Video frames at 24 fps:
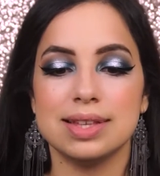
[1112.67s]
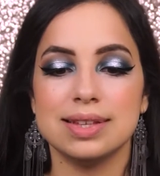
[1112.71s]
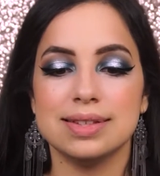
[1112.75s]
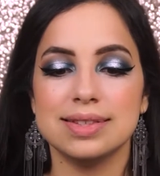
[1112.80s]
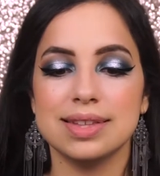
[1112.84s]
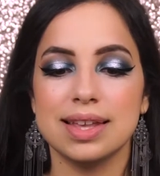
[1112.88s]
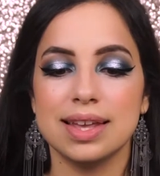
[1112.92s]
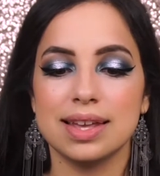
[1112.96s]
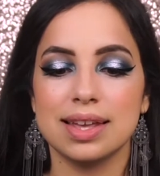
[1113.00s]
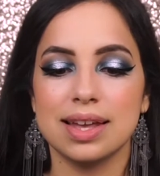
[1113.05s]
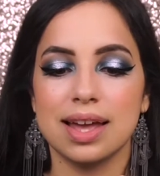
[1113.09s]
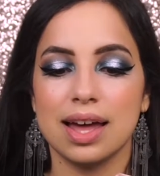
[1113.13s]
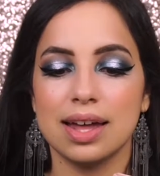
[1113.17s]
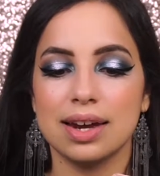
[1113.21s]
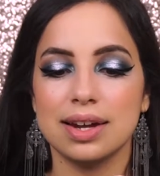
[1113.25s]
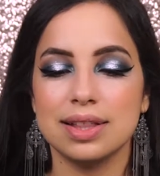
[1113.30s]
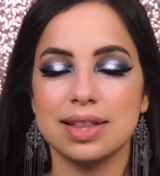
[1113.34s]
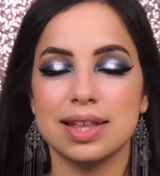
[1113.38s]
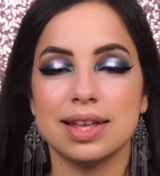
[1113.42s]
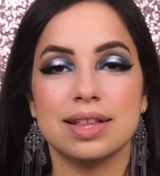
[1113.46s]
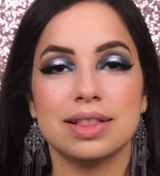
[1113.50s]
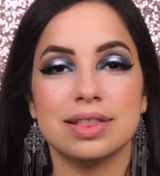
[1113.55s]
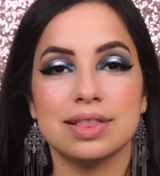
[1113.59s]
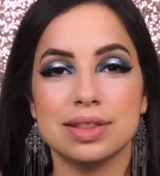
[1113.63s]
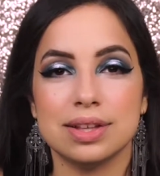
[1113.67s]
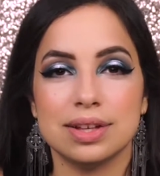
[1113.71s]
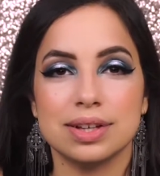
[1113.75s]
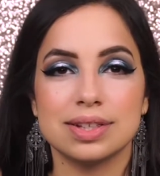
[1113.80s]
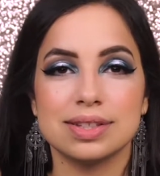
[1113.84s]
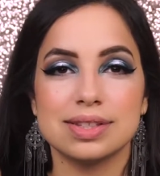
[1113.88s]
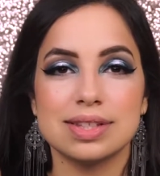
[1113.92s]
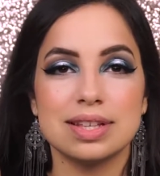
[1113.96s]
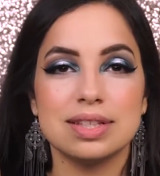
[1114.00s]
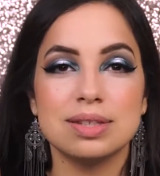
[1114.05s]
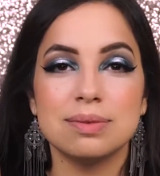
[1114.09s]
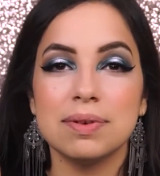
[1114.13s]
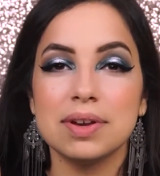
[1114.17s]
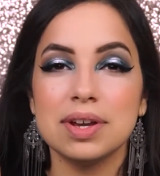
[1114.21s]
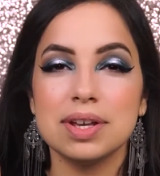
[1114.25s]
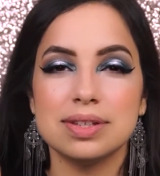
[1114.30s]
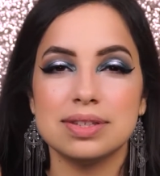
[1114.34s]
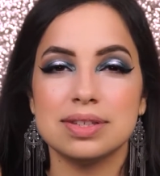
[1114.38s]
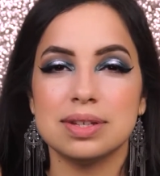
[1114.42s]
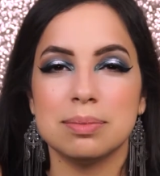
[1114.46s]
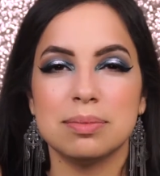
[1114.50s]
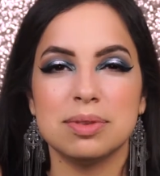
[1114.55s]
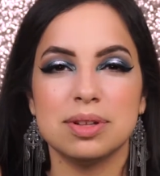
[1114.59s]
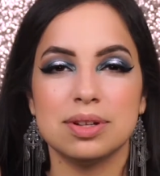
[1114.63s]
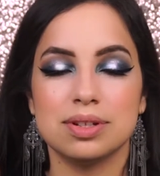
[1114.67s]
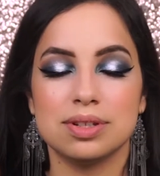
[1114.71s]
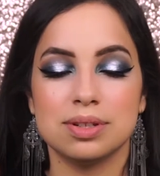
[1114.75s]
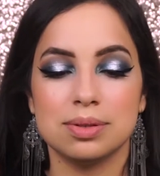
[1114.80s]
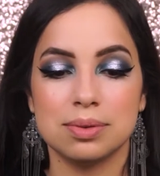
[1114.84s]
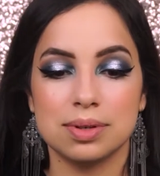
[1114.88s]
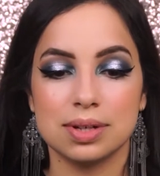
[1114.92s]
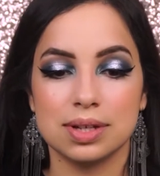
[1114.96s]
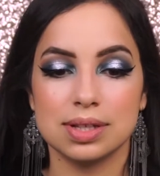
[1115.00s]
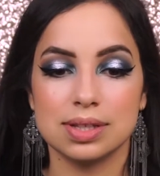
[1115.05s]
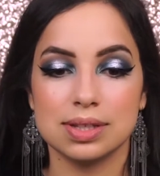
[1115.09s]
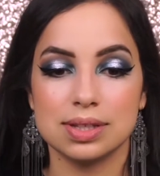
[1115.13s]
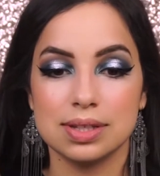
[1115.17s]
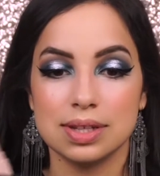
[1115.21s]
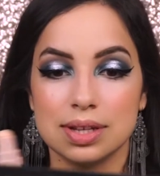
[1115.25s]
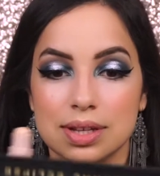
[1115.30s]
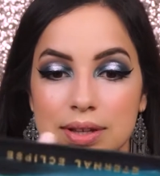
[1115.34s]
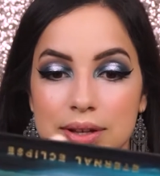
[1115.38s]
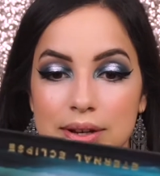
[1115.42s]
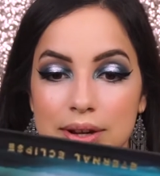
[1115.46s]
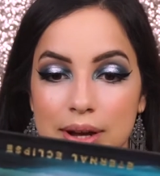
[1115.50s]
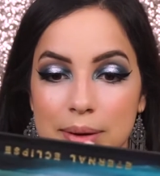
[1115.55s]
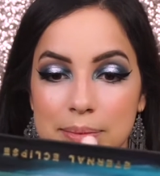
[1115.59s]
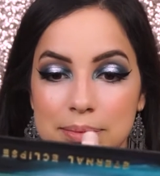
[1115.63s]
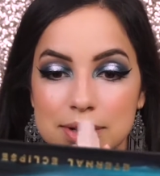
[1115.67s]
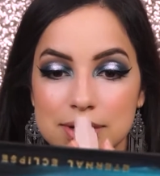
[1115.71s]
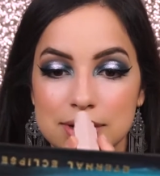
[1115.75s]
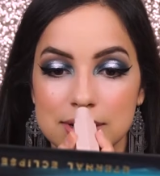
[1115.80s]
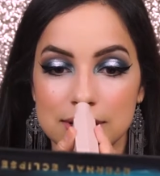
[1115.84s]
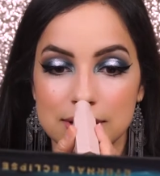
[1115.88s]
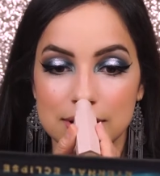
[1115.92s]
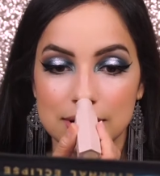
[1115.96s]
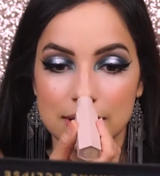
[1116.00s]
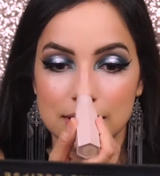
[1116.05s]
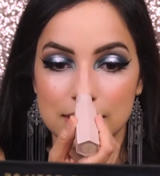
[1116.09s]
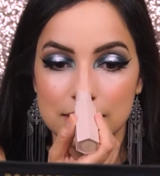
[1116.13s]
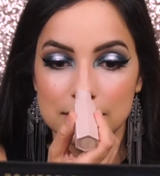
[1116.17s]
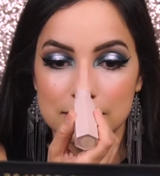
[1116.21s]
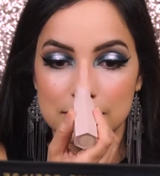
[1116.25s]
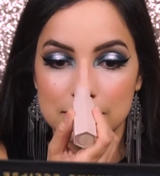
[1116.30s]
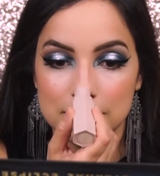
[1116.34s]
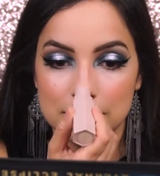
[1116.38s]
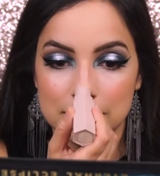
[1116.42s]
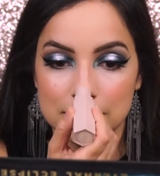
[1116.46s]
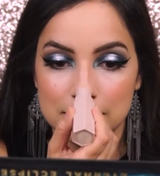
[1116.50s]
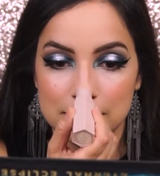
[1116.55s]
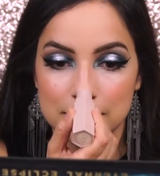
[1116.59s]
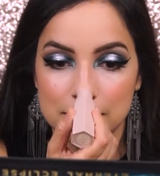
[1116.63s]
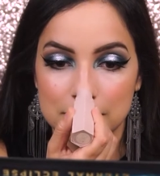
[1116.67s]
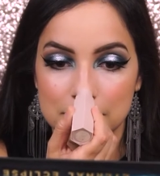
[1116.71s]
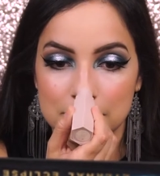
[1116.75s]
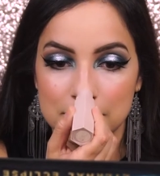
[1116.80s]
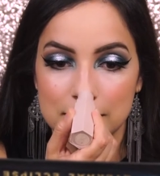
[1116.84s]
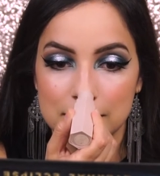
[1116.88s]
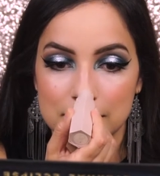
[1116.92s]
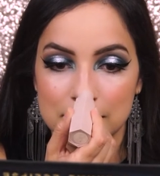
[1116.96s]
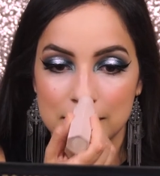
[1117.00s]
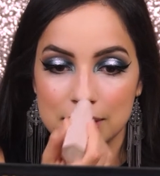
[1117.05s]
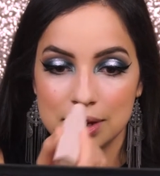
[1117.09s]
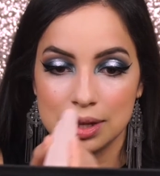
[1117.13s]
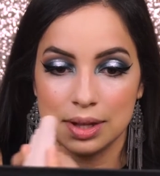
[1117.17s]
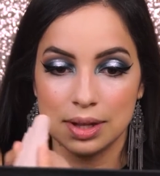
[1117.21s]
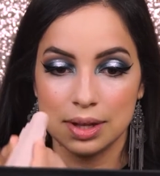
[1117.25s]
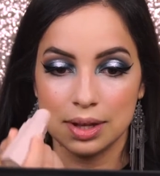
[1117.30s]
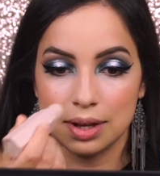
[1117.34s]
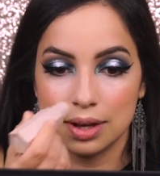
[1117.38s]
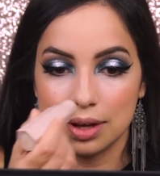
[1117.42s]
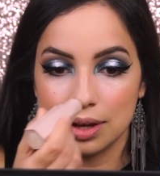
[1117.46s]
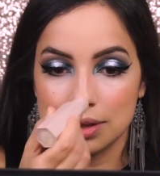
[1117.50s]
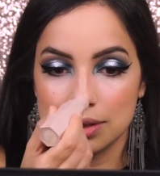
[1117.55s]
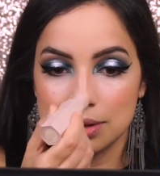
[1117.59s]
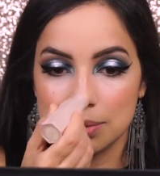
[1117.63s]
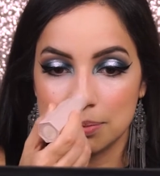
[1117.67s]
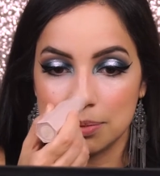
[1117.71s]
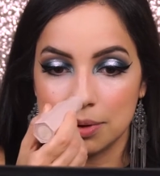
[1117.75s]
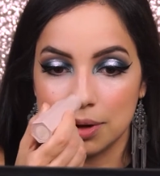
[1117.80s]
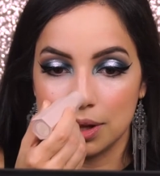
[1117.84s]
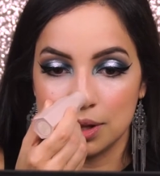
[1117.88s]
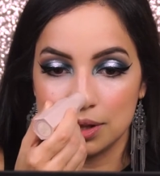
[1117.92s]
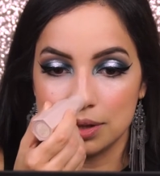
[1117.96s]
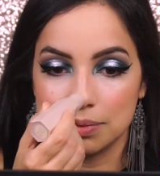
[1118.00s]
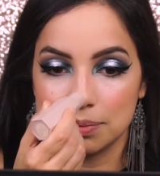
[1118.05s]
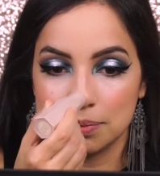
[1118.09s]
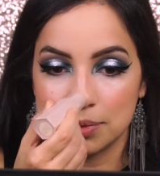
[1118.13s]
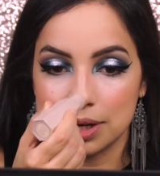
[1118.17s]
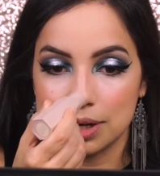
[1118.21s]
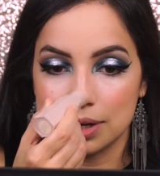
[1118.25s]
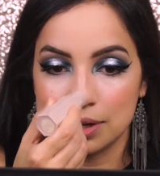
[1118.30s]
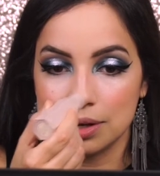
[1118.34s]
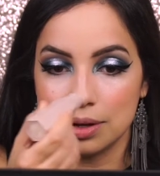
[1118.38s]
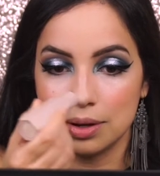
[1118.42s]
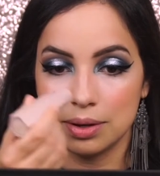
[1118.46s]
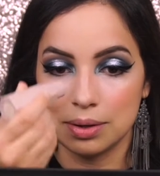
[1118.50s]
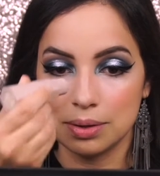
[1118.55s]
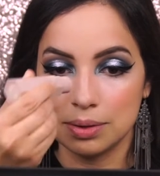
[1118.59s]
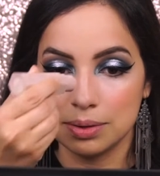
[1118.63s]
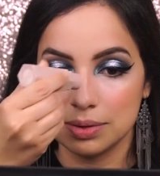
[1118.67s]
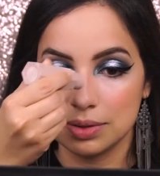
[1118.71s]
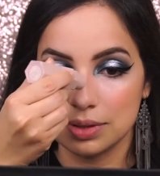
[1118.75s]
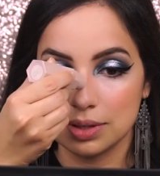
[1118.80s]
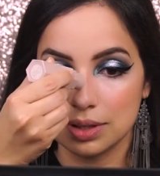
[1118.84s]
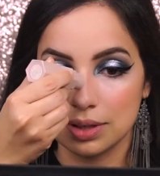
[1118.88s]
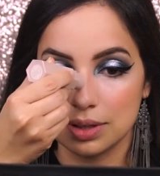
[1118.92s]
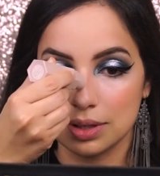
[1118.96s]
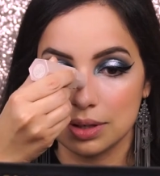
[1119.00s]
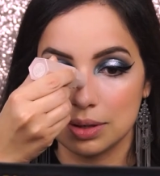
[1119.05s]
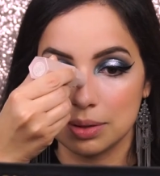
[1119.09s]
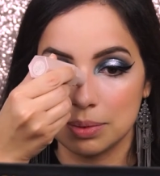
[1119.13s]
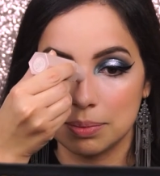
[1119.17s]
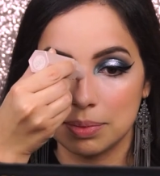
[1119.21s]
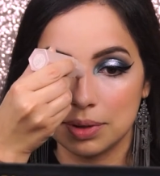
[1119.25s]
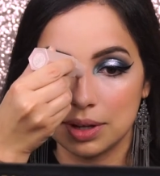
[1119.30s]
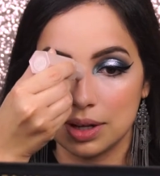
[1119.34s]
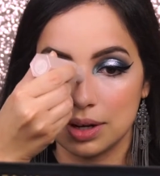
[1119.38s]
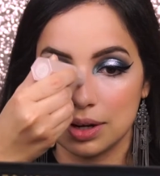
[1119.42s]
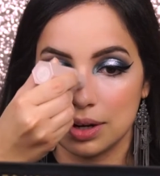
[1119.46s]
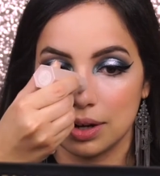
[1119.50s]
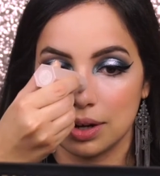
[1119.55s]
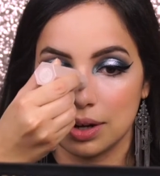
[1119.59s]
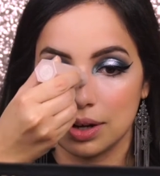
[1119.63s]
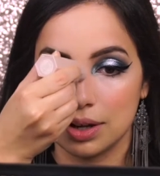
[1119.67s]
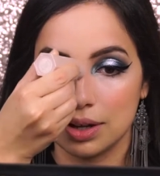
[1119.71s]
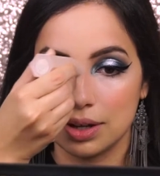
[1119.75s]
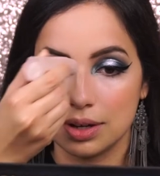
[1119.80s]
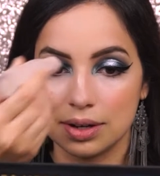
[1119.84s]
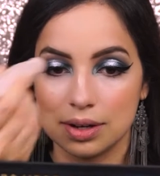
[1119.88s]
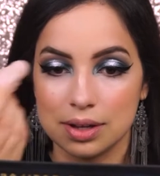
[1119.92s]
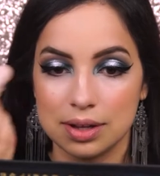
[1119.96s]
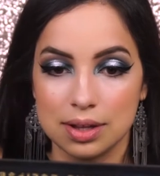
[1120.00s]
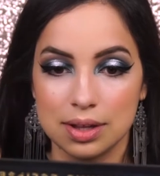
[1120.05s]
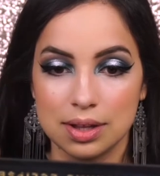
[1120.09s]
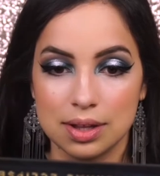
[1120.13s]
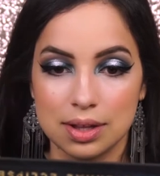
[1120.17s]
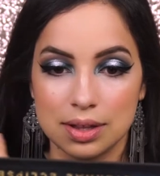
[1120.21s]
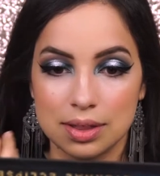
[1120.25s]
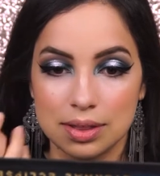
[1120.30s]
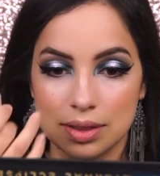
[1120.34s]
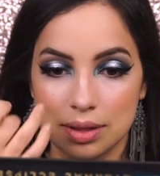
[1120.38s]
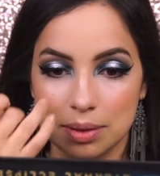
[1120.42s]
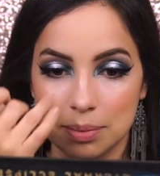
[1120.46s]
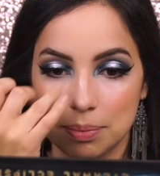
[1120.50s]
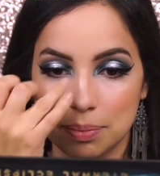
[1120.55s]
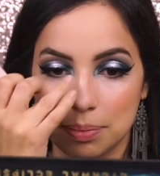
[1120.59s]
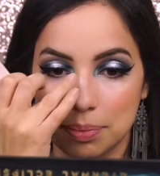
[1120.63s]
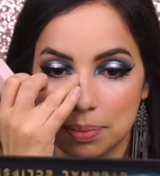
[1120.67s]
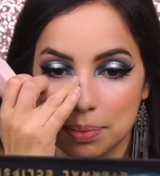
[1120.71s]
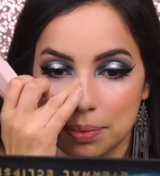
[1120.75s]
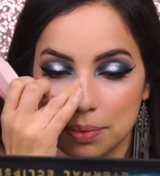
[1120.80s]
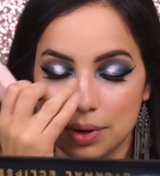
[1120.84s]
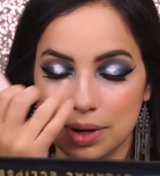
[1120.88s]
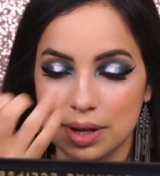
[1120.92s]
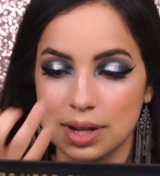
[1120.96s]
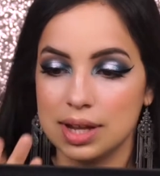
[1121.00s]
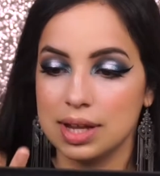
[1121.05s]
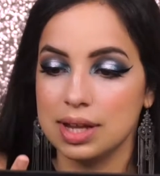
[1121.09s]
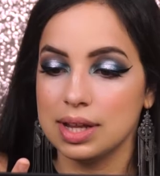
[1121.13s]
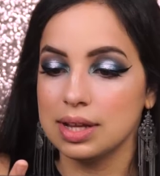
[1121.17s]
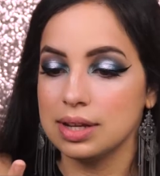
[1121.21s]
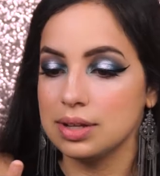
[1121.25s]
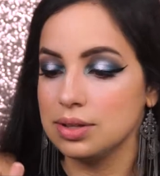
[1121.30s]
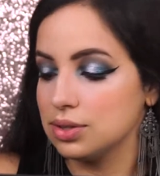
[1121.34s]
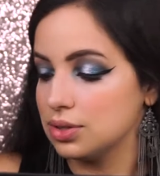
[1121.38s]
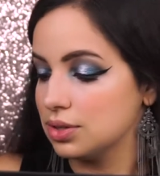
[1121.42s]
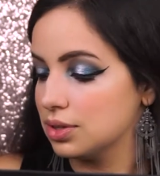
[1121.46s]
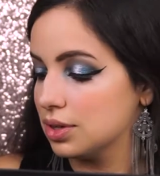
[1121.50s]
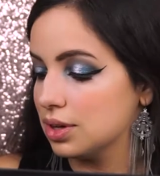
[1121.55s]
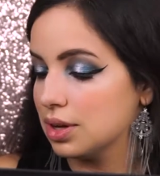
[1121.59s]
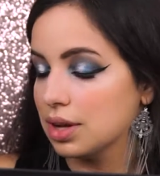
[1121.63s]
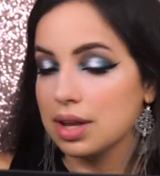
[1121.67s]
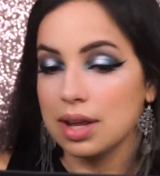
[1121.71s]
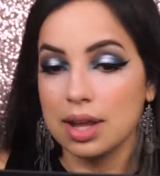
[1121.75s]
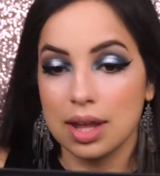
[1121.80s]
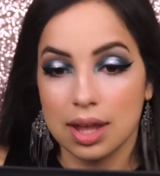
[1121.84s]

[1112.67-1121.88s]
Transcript: This like kind of like looks, it's very similar to a concealer. I'm just gonna kind of do a little bit on the ball of my nose, a little bit on the bridge,